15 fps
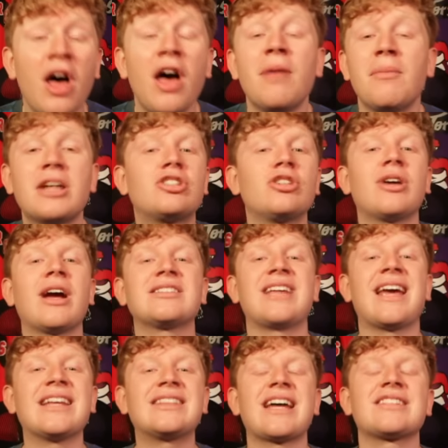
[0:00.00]
make sure you guys
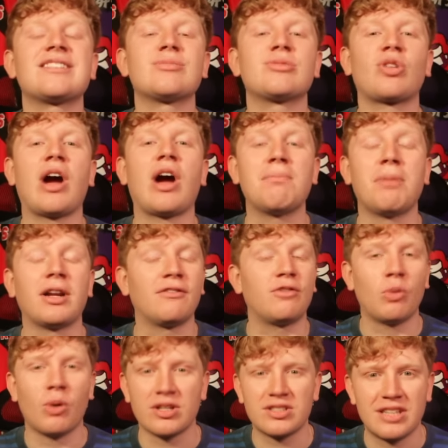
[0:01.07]
hit that subscribe button if
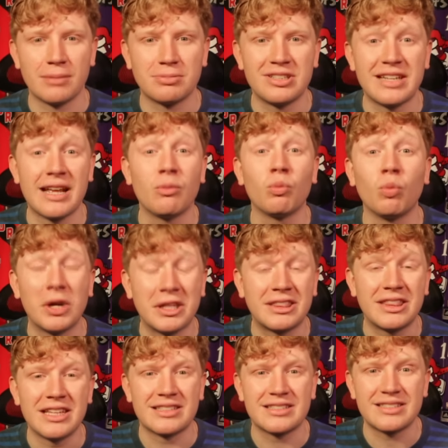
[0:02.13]
you want to stay up to date with
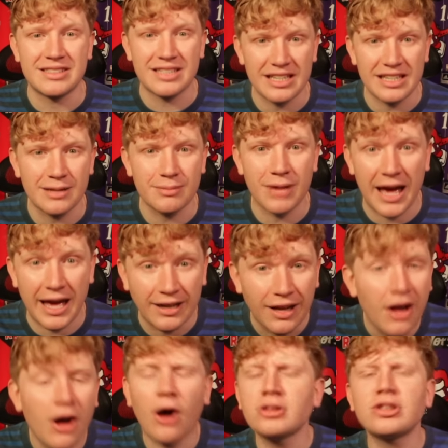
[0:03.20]
this team. And
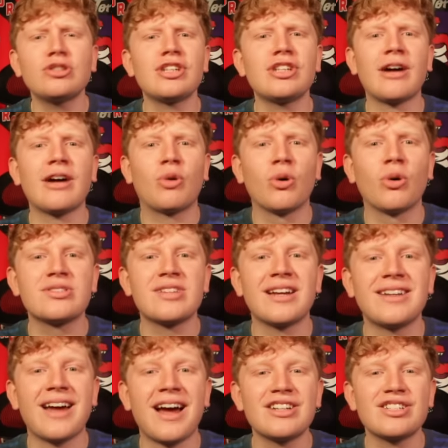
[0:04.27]
also check out
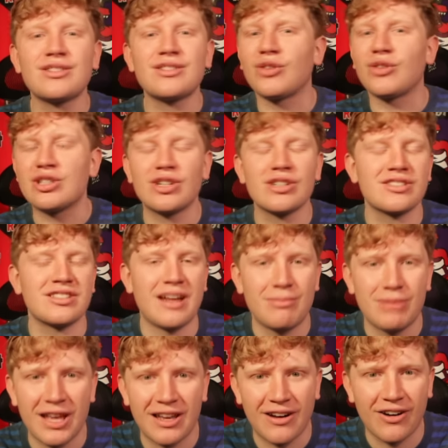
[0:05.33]
Courtside Digest if you're interested in
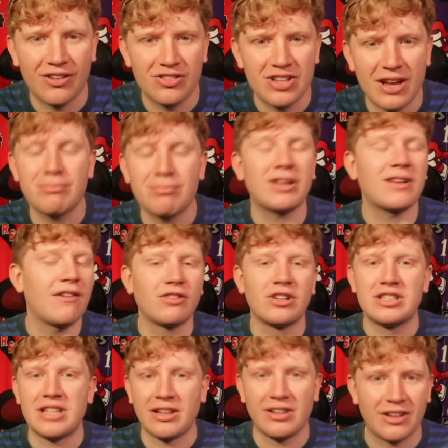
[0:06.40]
NBA content. Been
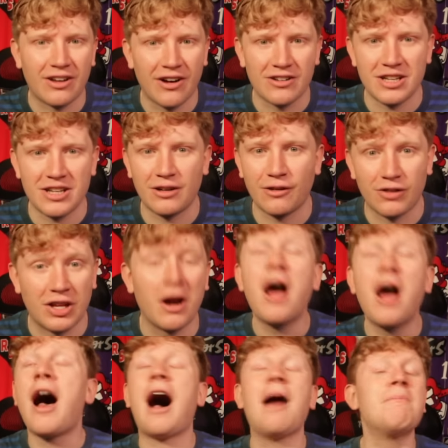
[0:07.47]
covering daily content over there.
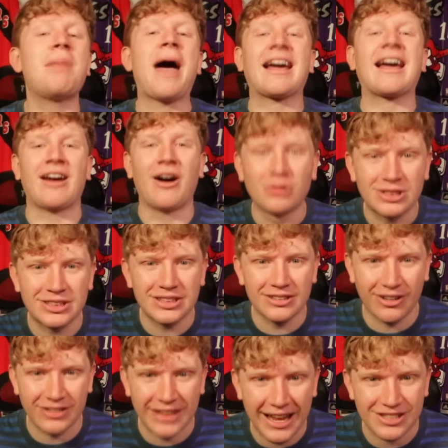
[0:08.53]
I'm back hosting
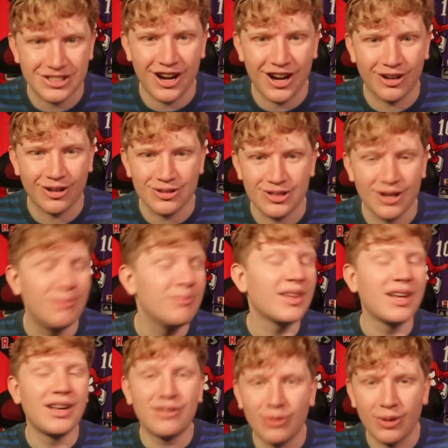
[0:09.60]
on that channel. So
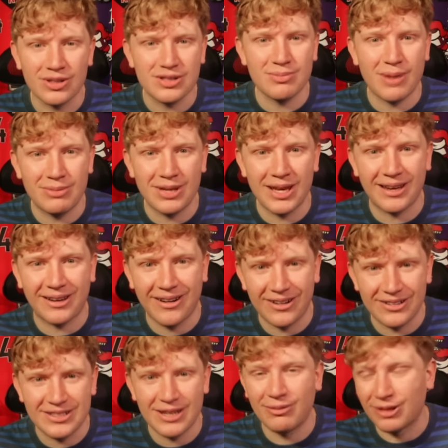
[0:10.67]
if you want some NBA
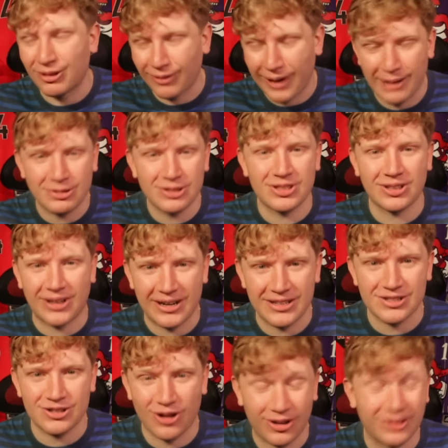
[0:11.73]
content with the Raptors, they're kind of
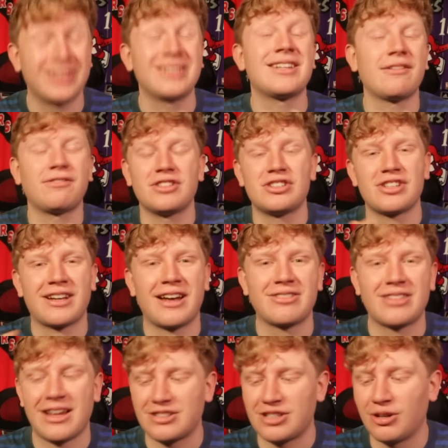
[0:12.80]
struggling, definitely check out
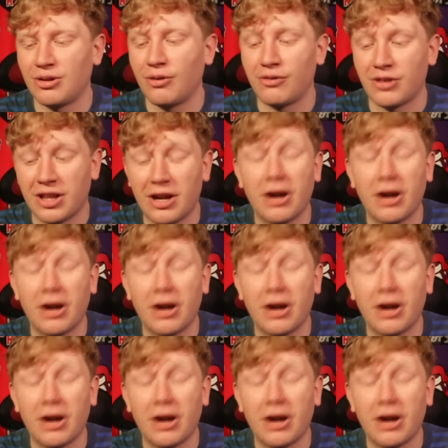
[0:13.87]
that channel over there.